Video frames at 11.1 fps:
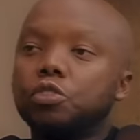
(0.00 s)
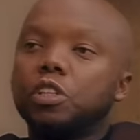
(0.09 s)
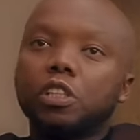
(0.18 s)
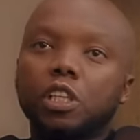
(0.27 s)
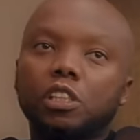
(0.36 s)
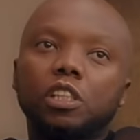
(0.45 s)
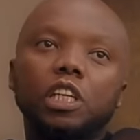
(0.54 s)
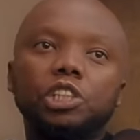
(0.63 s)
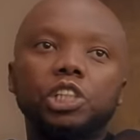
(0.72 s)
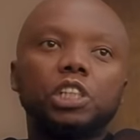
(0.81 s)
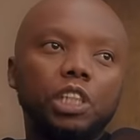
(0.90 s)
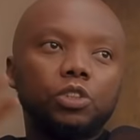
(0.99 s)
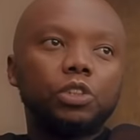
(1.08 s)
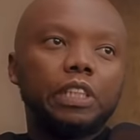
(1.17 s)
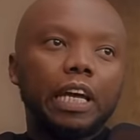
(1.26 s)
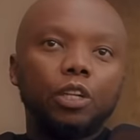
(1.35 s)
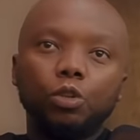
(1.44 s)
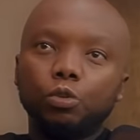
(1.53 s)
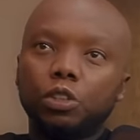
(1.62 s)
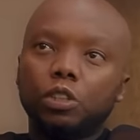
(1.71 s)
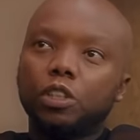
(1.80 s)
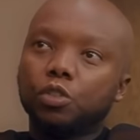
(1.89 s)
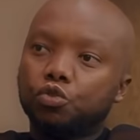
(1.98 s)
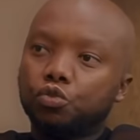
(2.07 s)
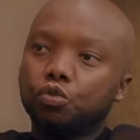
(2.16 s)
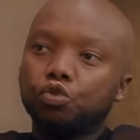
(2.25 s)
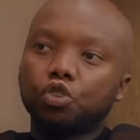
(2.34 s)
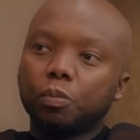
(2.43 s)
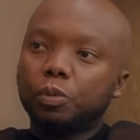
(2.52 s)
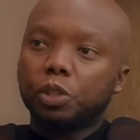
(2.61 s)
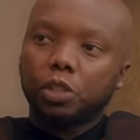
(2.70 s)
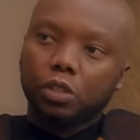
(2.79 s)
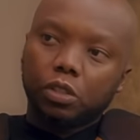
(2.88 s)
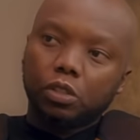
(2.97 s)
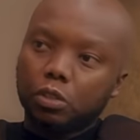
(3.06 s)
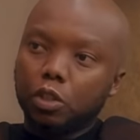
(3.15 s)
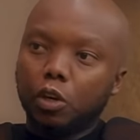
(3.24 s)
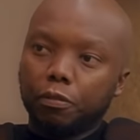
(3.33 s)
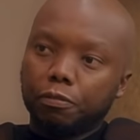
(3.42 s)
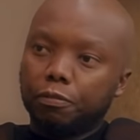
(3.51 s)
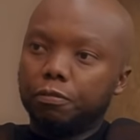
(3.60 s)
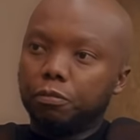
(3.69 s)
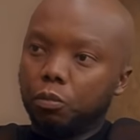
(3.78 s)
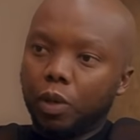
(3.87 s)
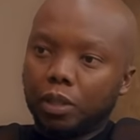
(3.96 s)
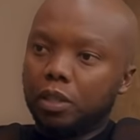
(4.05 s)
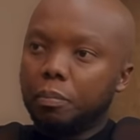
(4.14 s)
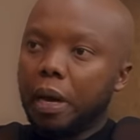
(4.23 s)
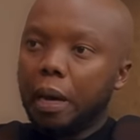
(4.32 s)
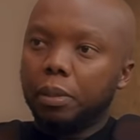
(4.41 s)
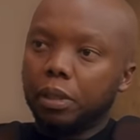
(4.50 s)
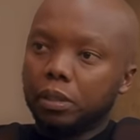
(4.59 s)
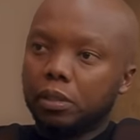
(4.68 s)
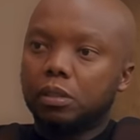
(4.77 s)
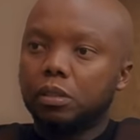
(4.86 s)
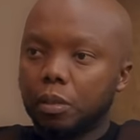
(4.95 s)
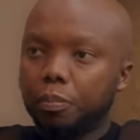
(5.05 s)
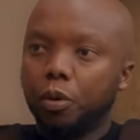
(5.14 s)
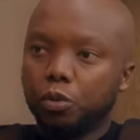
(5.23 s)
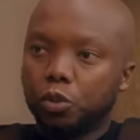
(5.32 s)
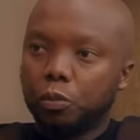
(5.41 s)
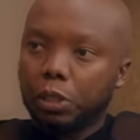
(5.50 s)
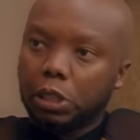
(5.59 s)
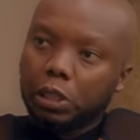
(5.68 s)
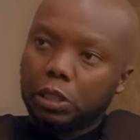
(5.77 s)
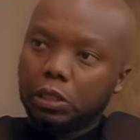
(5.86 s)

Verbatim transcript: you think there's an agenda to dilute the true scriptures of what the Bible's supposed to be?